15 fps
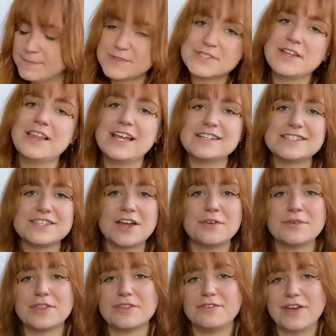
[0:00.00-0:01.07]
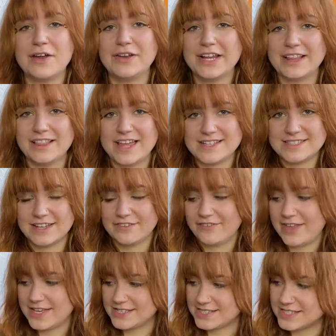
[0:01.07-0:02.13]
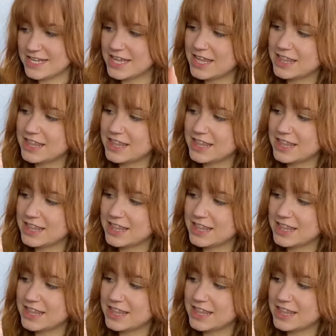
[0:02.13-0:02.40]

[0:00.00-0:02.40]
So let's start with a very classic vest.